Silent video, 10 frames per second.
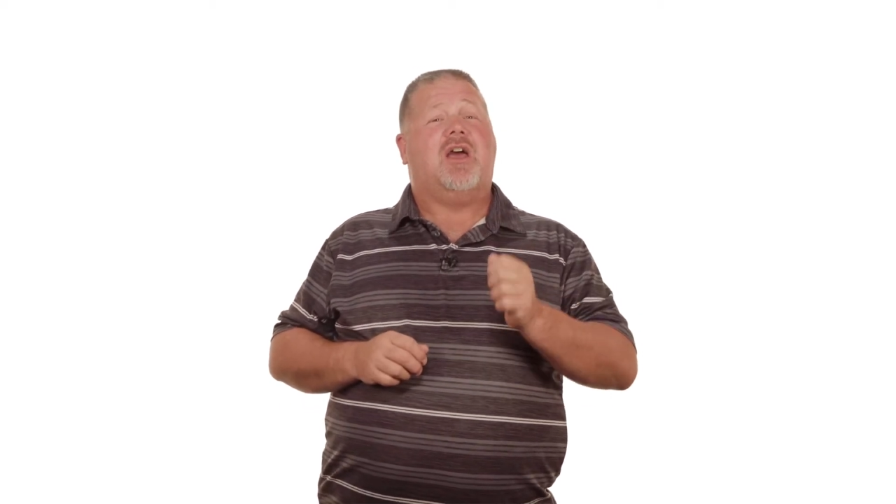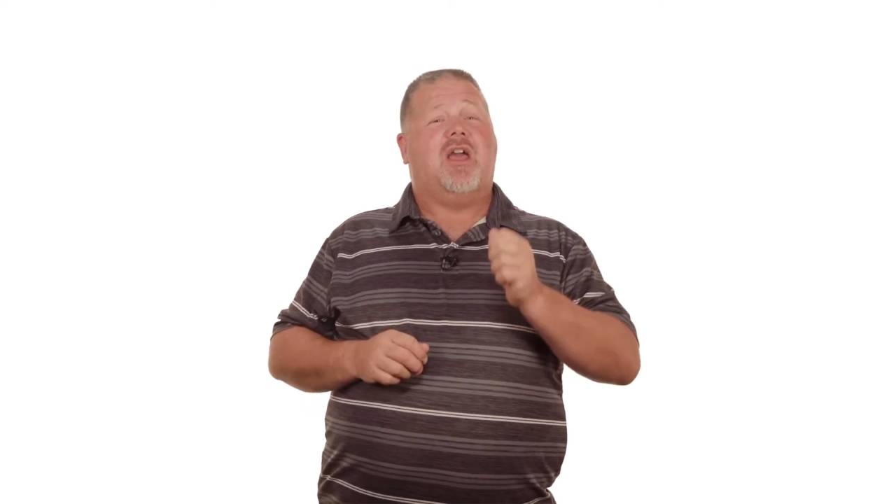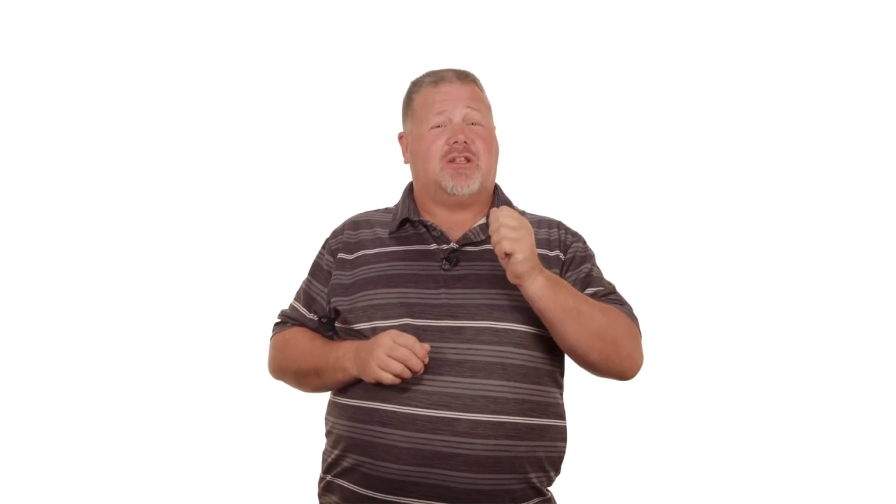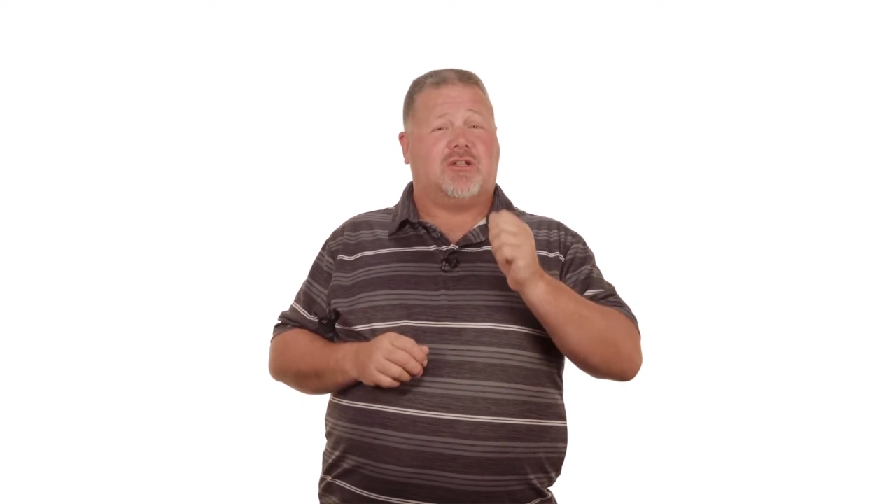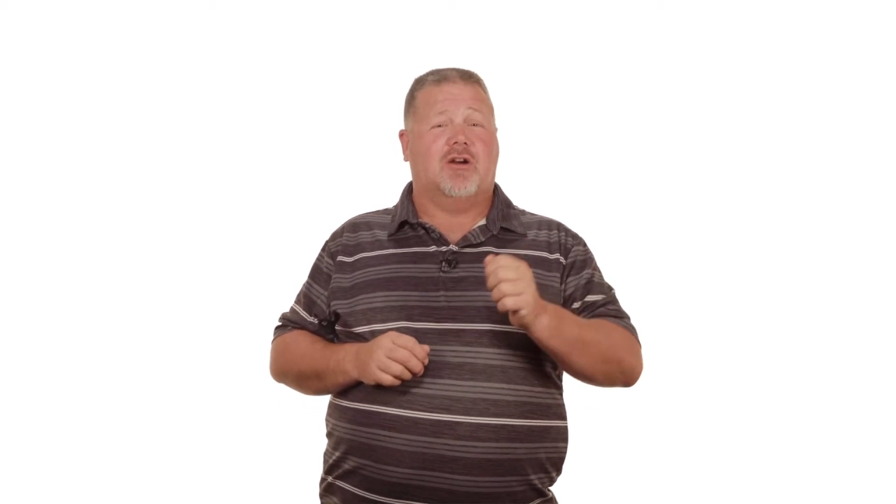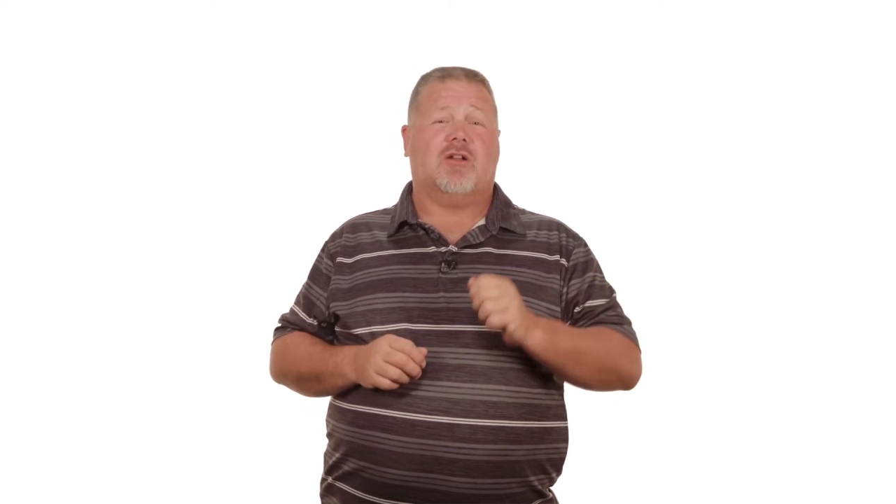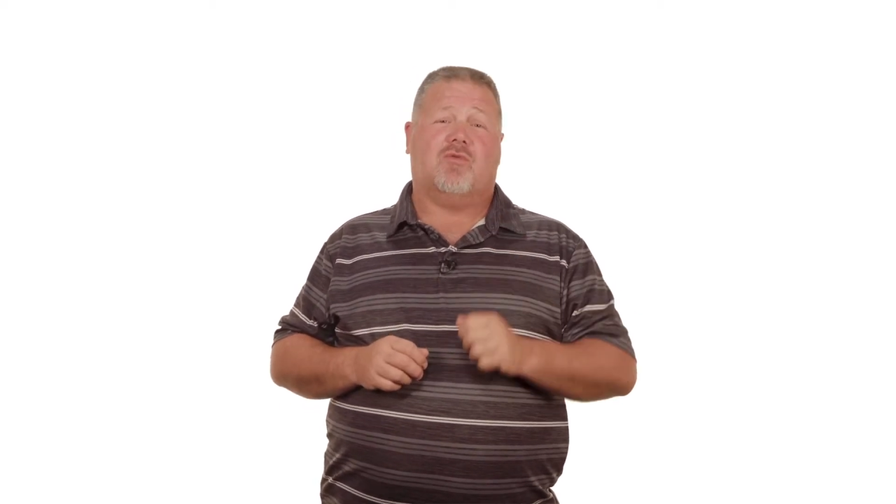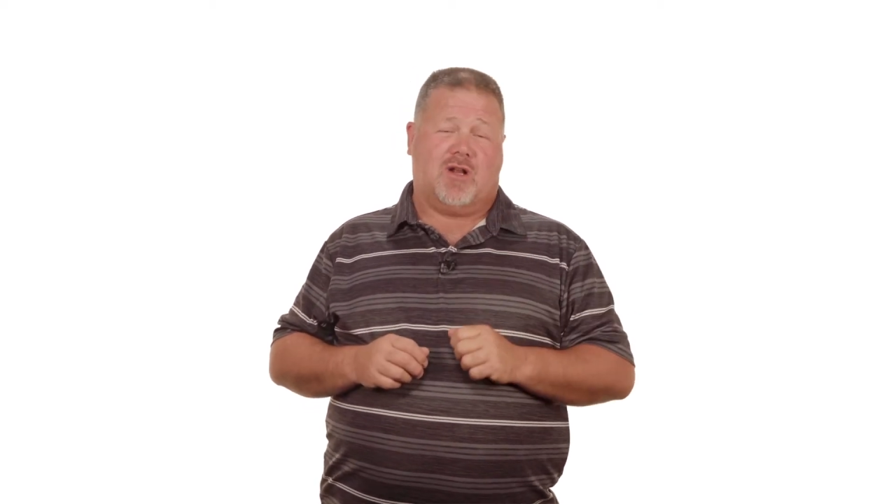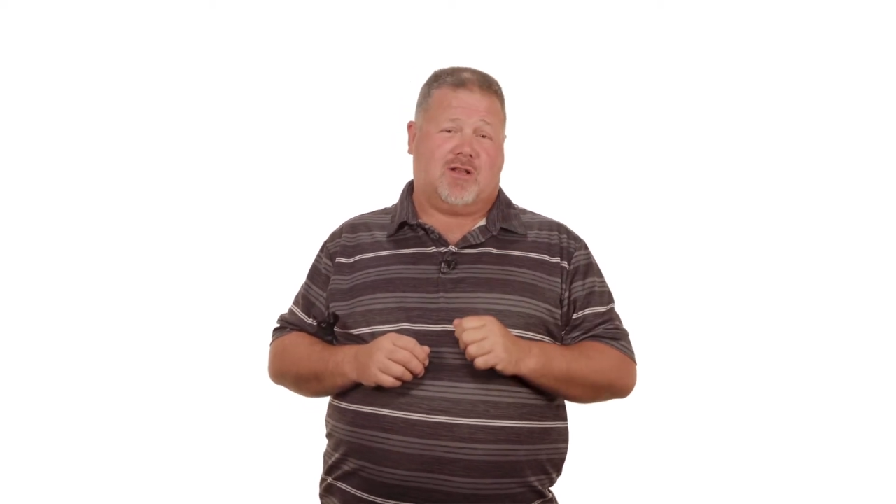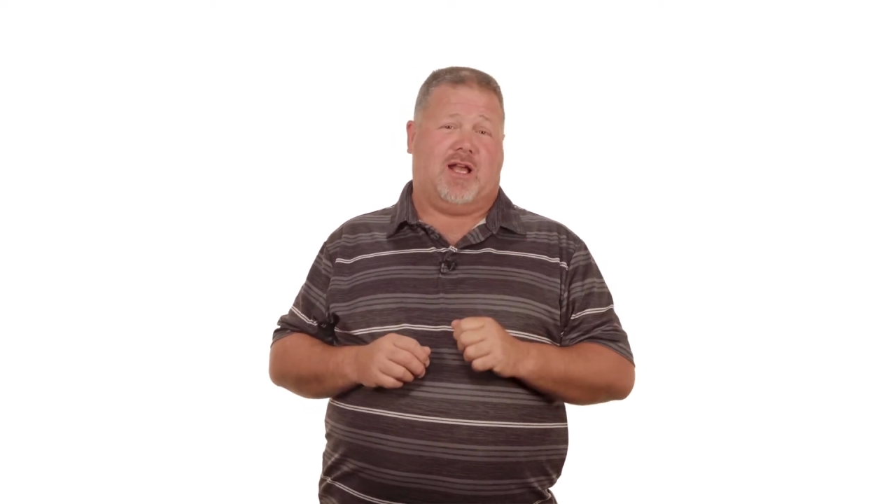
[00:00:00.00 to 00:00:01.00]
it's going to
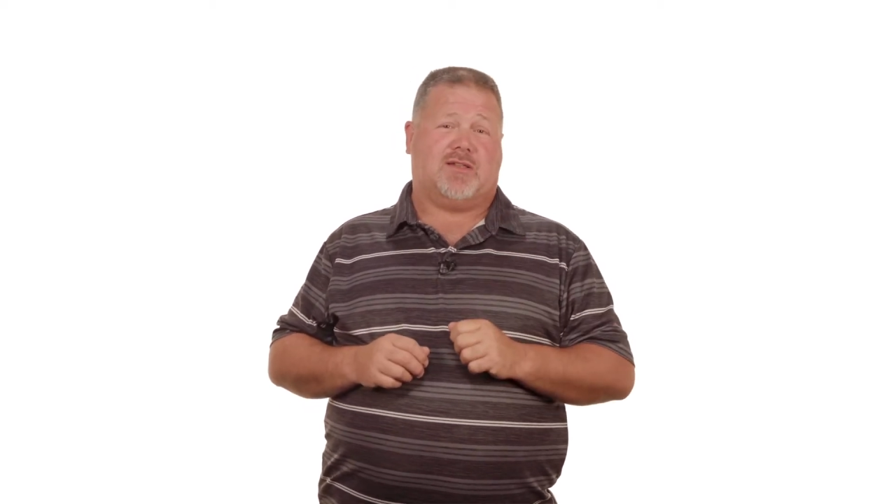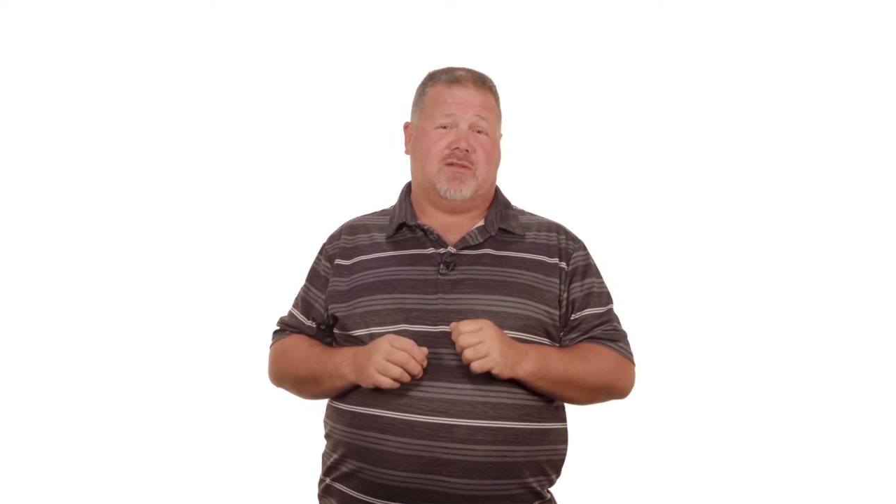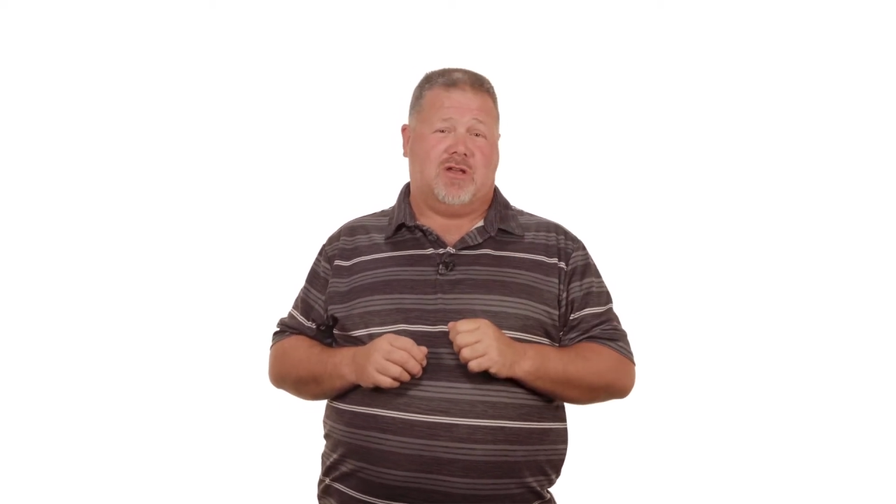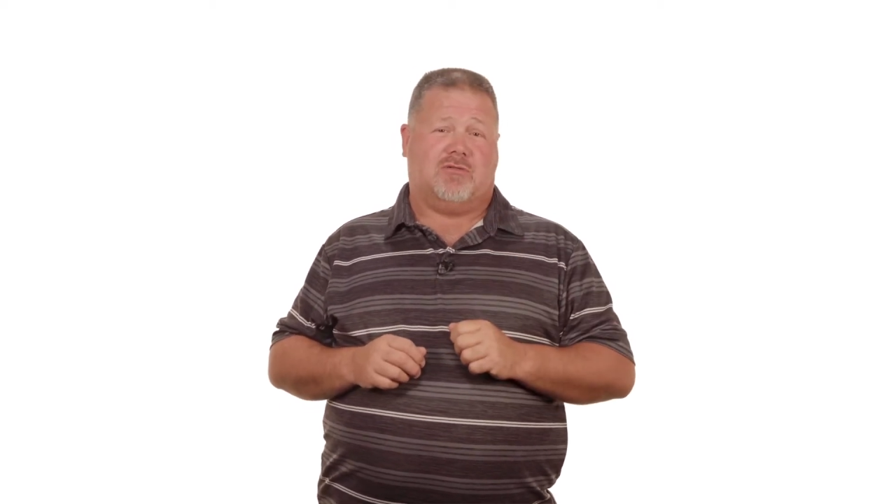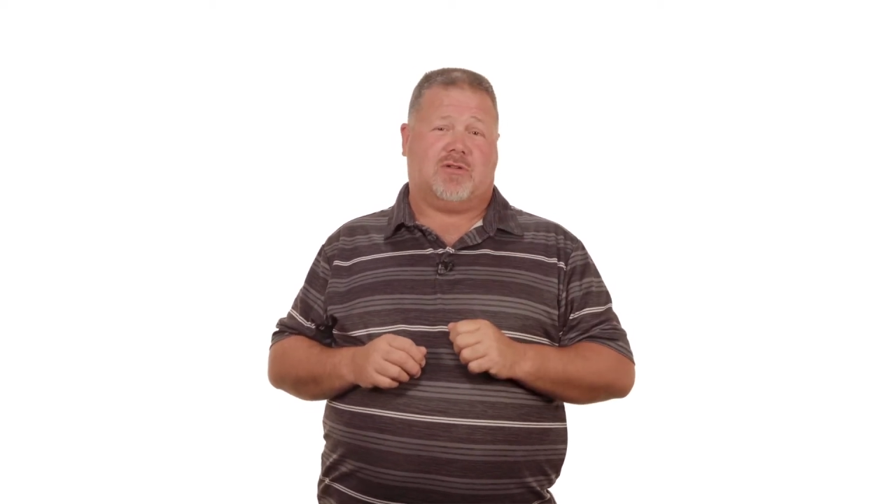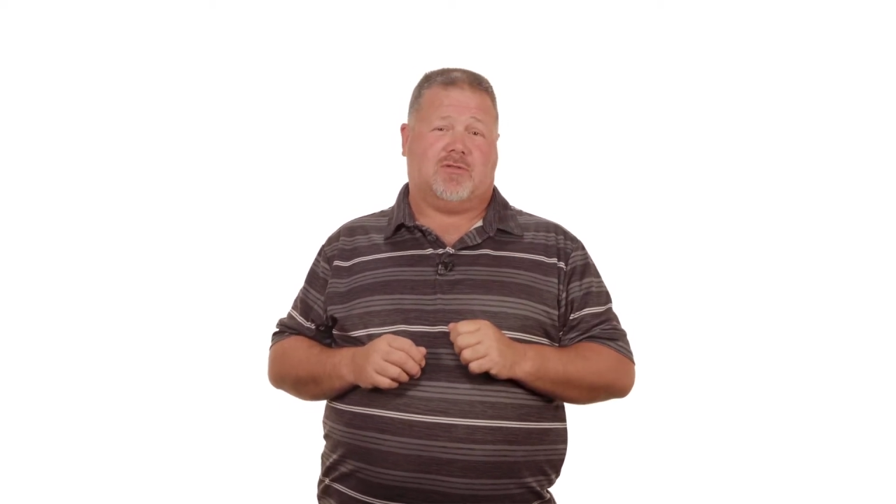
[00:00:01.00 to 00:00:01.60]
want a glass of milk.